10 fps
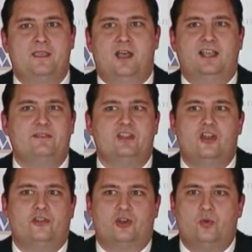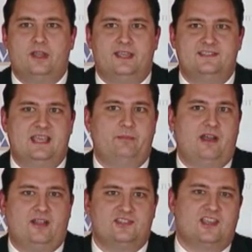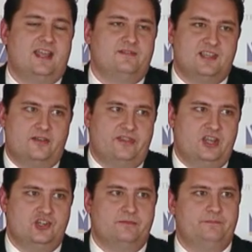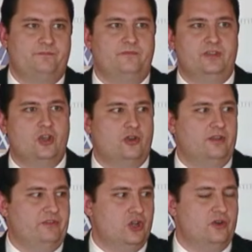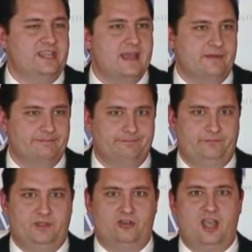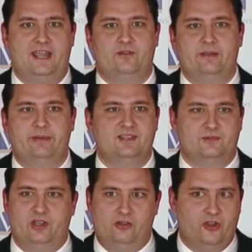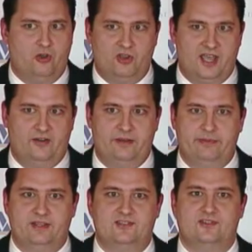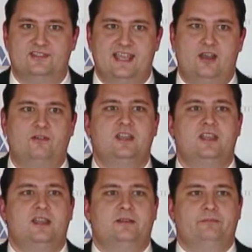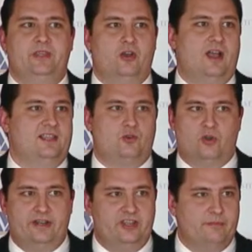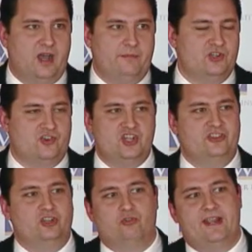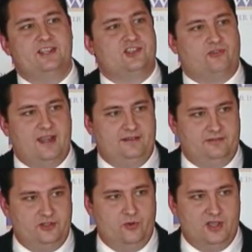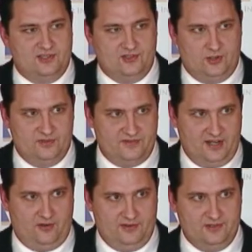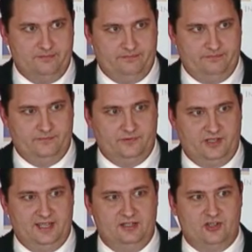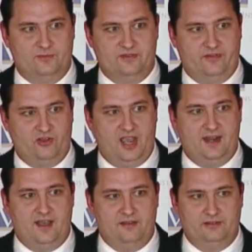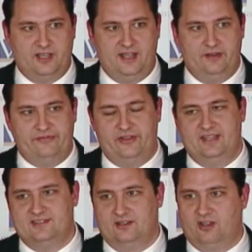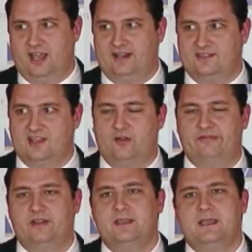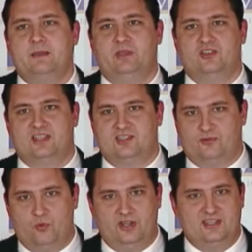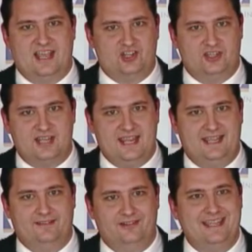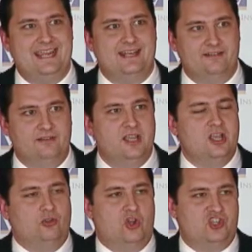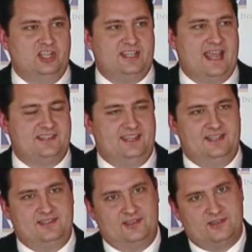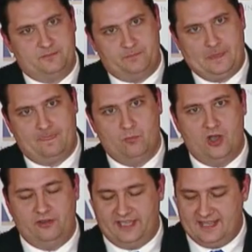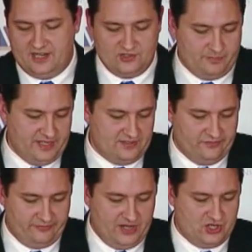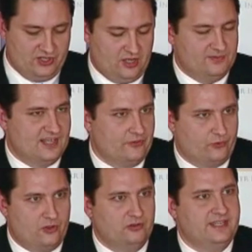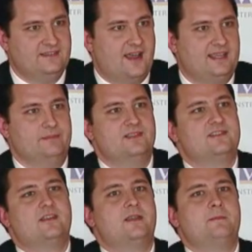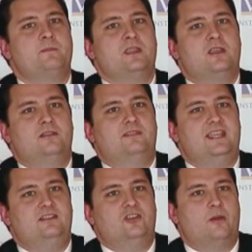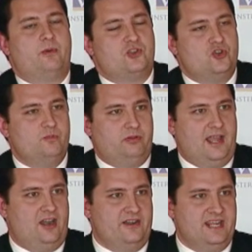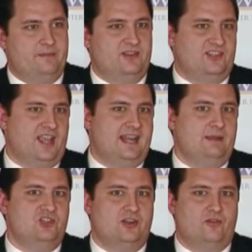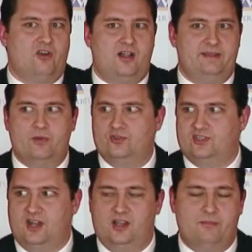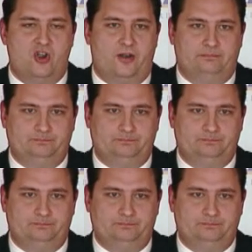I'll give you another quick example outside of South Asia. If you go to Yemen, al-Qaeda in the Arabian Peninsula, we all know al-Qaeda in the Arabian Peninsula is now, you know, according to the Obama administration, the greatest threat to us in terms of terrorism, okay, in terms of al-Qaeda affiliates and al-Qaeda itself, because it's the one that's actually taking the lead in launching attacks against us. Well, again, here's a piece of information that comes out through all the leaked documents. The number two player in Yemen is a guy named General Ali Mohsen Al-Amar.